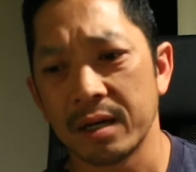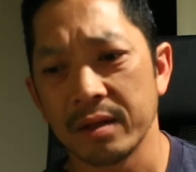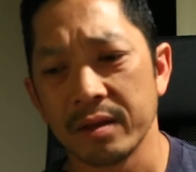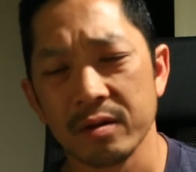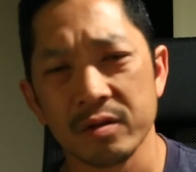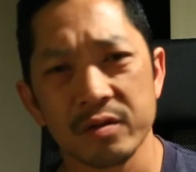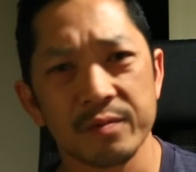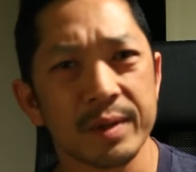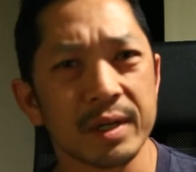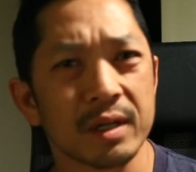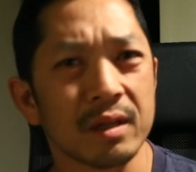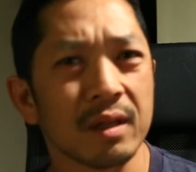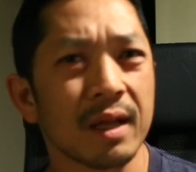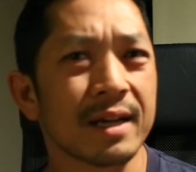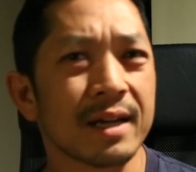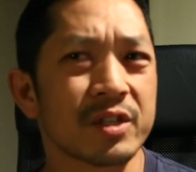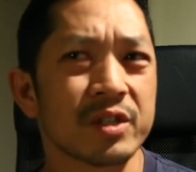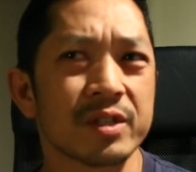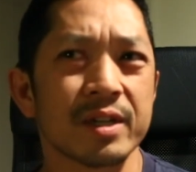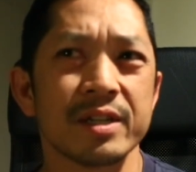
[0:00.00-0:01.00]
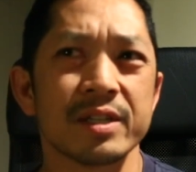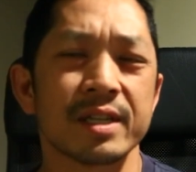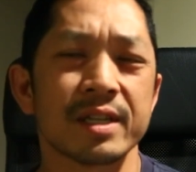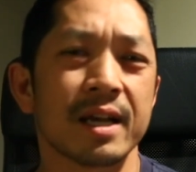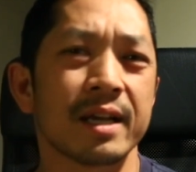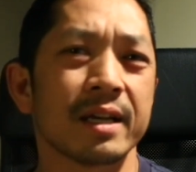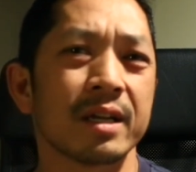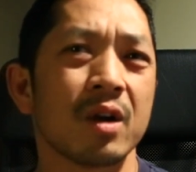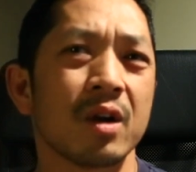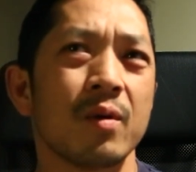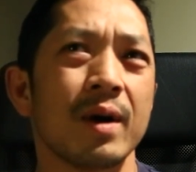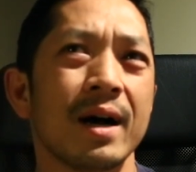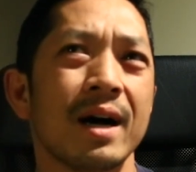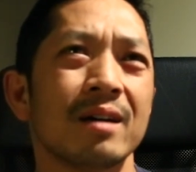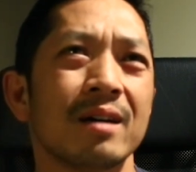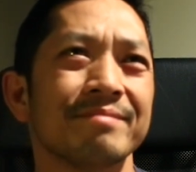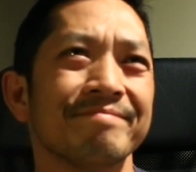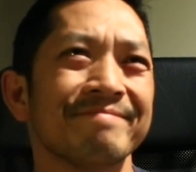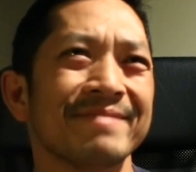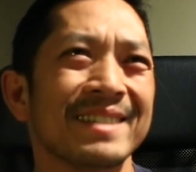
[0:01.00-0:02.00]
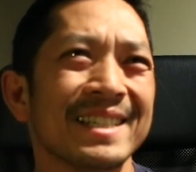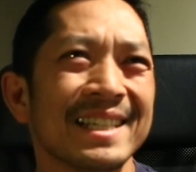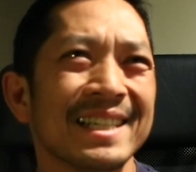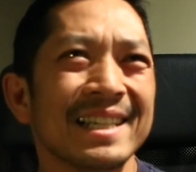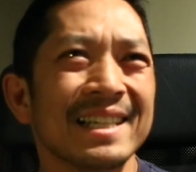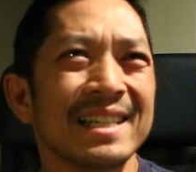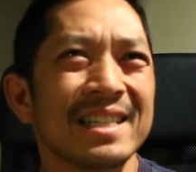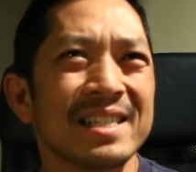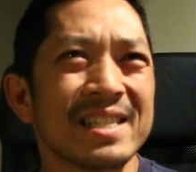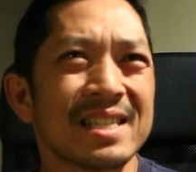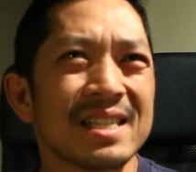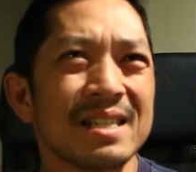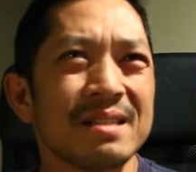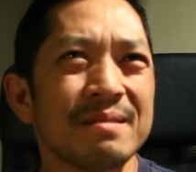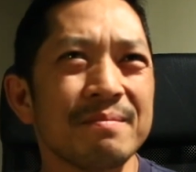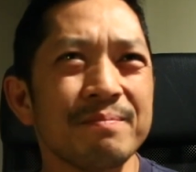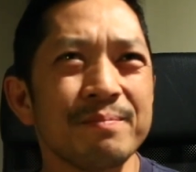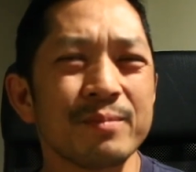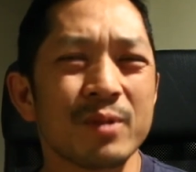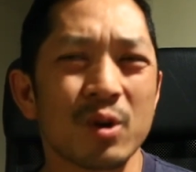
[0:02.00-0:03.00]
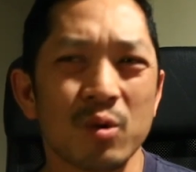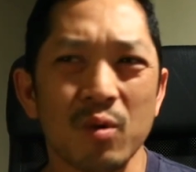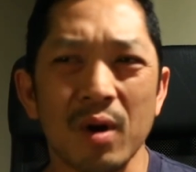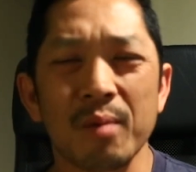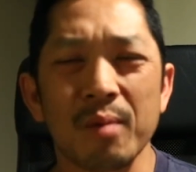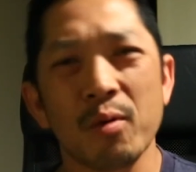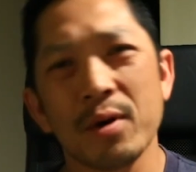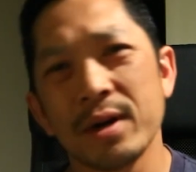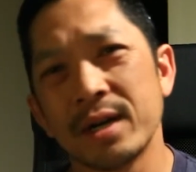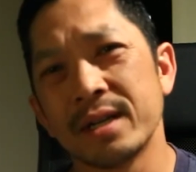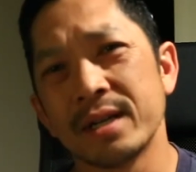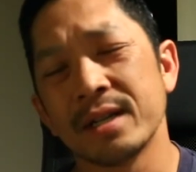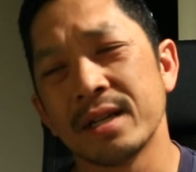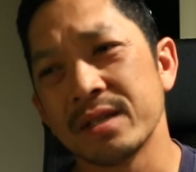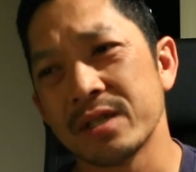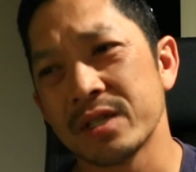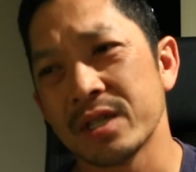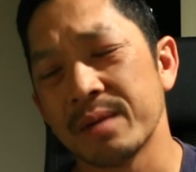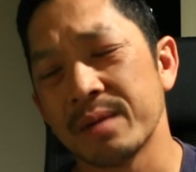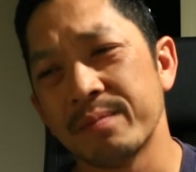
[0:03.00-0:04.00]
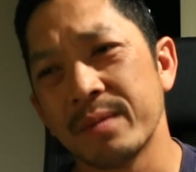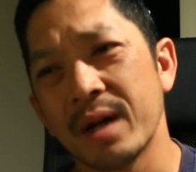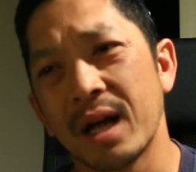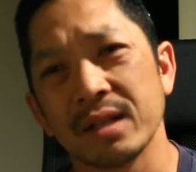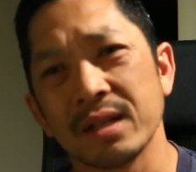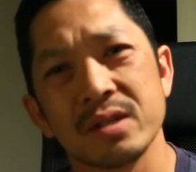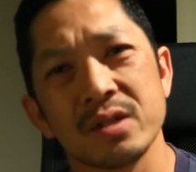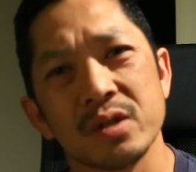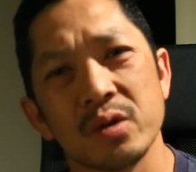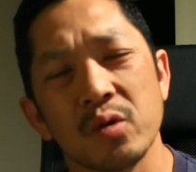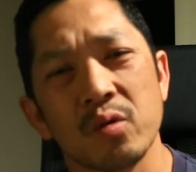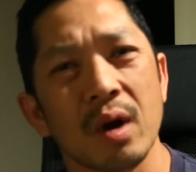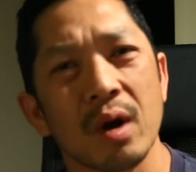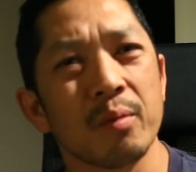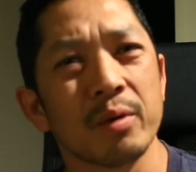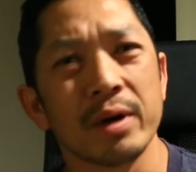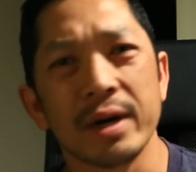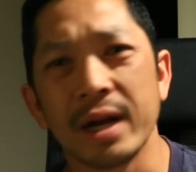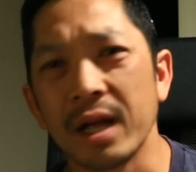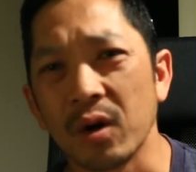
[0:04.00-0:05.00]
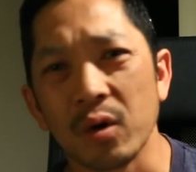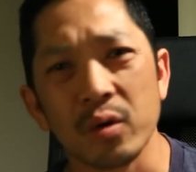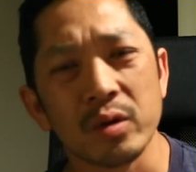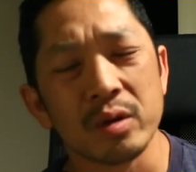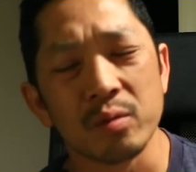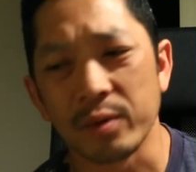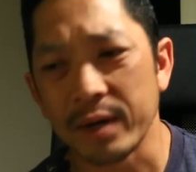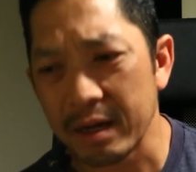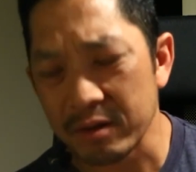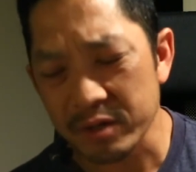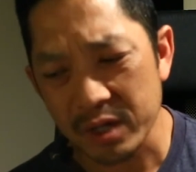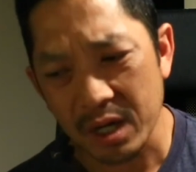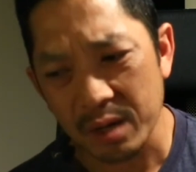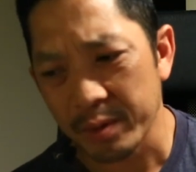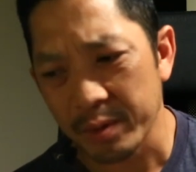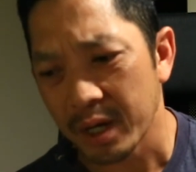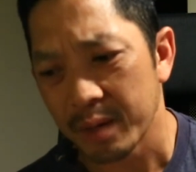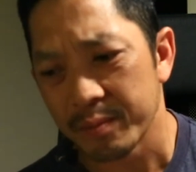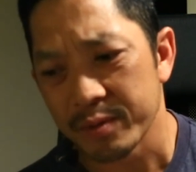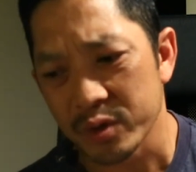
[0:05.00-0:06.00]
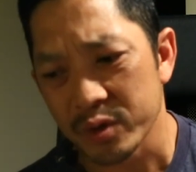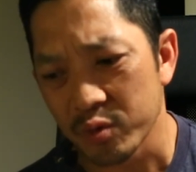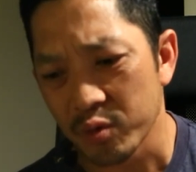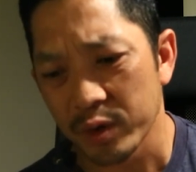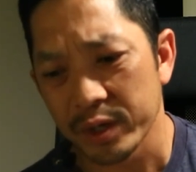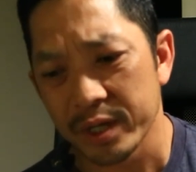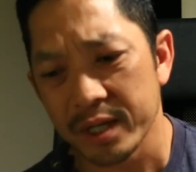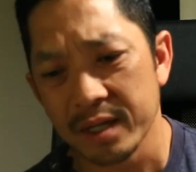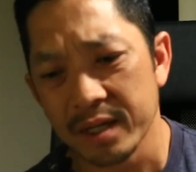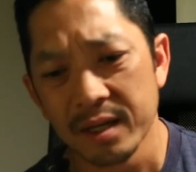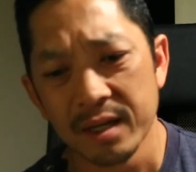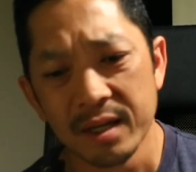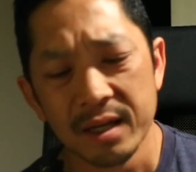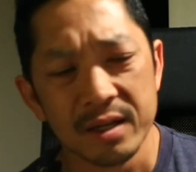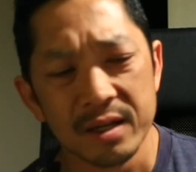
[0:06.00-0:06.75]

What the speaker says: There's been a lot of studies that kind of go out, and some corroborated, none, some not so corroborated. I heard them when I was coming up as a rookie.